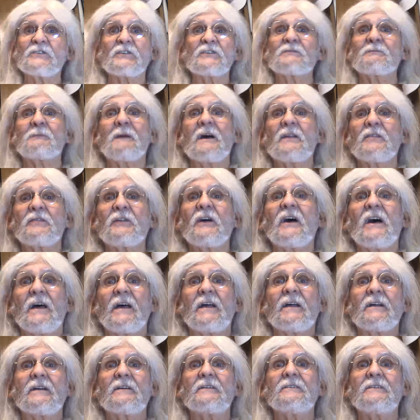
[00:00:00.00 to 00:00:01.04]
just my
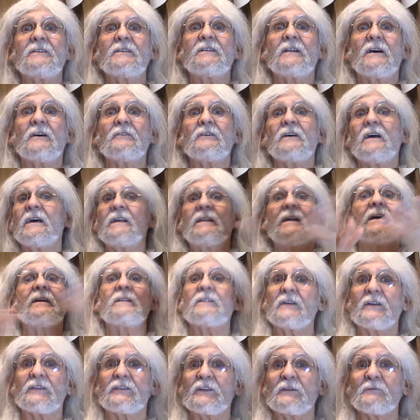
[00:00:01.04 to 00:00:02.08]
thing. You know, it ain't
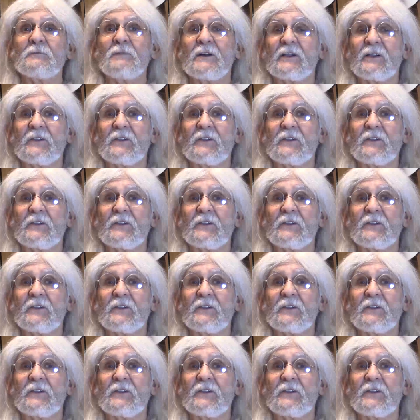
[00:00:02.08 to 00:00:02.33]
nothing but